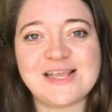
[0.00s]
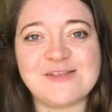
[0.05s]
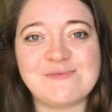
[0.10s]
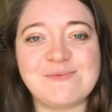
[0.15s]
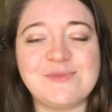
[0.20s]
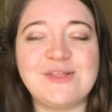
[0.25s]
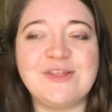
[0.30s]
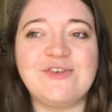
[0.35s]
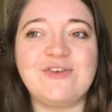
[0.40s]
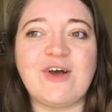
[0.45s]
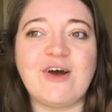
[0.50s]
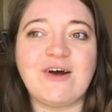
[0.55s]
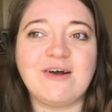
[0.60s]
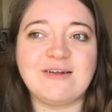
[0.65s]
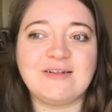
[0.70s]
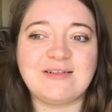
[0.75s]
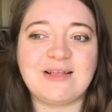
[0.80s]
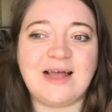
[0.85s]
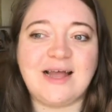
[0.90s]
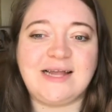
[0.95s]
is with The
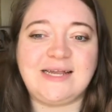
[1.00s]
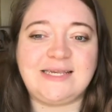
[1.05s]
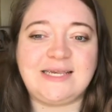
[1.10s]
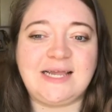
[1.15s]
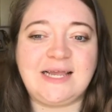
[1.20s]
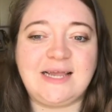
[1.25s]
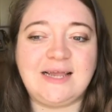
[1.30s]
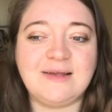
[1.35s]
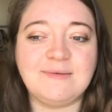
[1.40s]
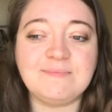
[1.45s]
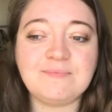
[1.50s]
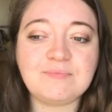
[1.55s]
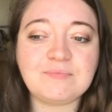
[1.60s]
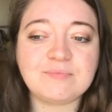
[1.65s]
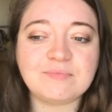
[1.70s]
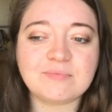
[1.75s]
Dark Side, it